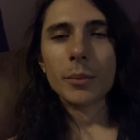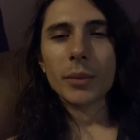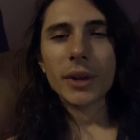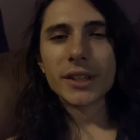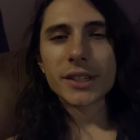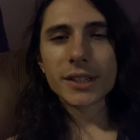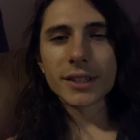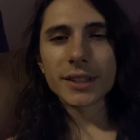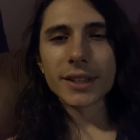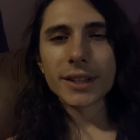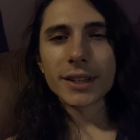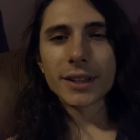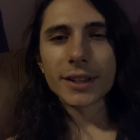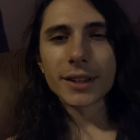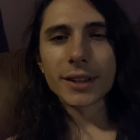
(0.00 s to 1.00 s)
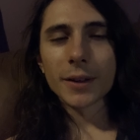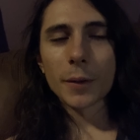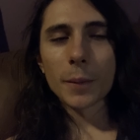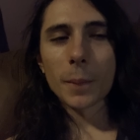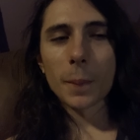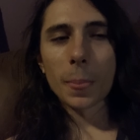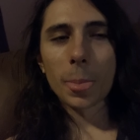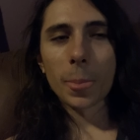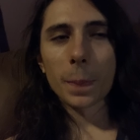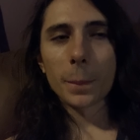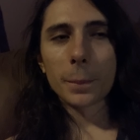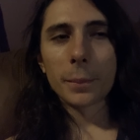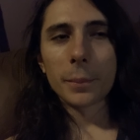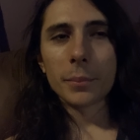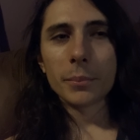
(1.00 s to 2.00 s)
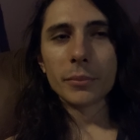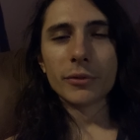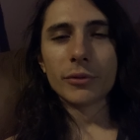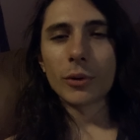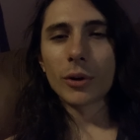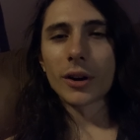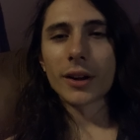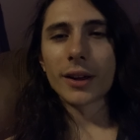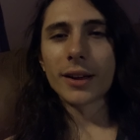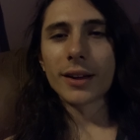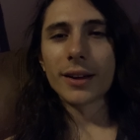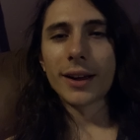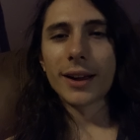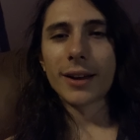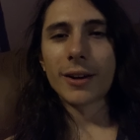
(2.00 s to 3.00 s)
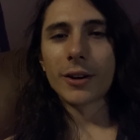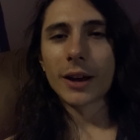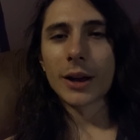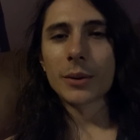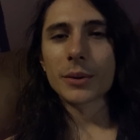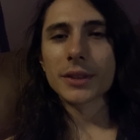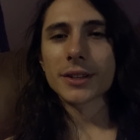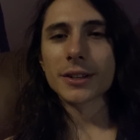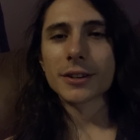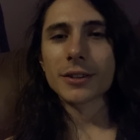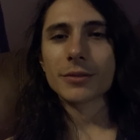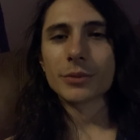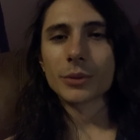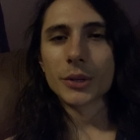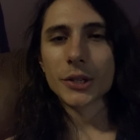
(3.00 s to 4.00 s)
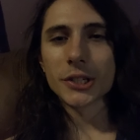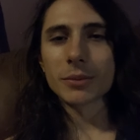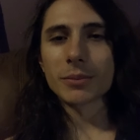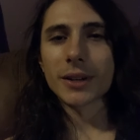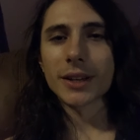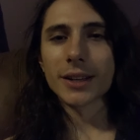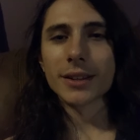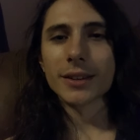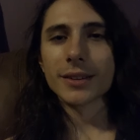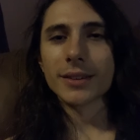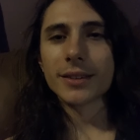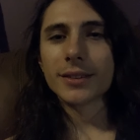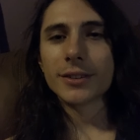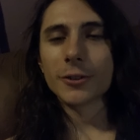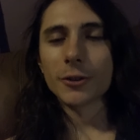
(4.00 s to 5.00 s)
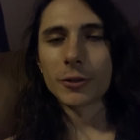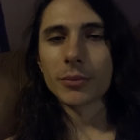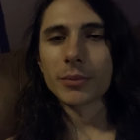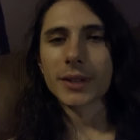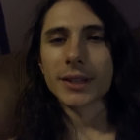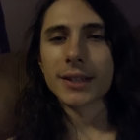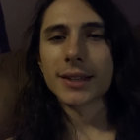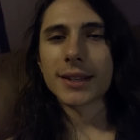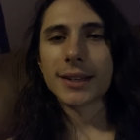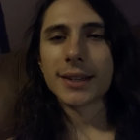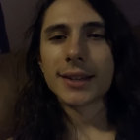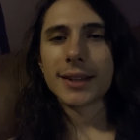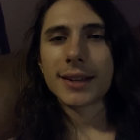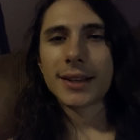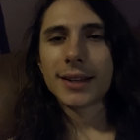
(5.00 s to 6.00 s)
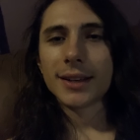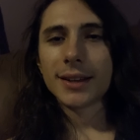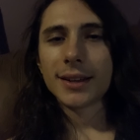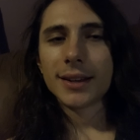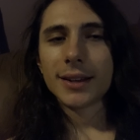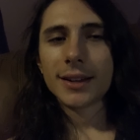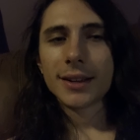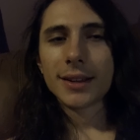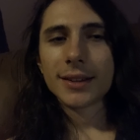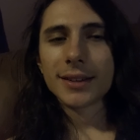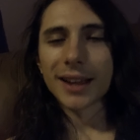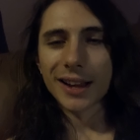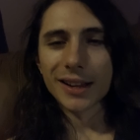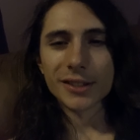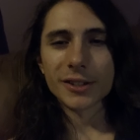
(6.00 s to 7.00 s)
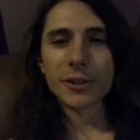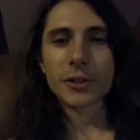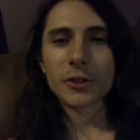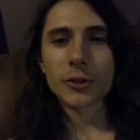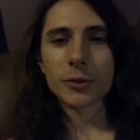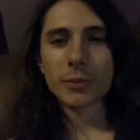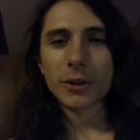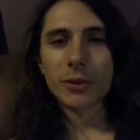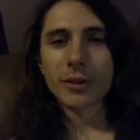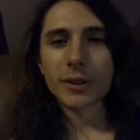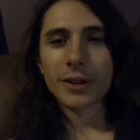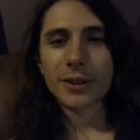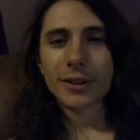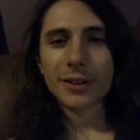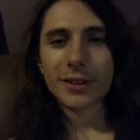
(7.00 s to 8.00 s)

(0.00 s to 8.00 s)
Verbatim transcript: basically before I, I hung out with her, a voice in my head told me to ask her to smoke.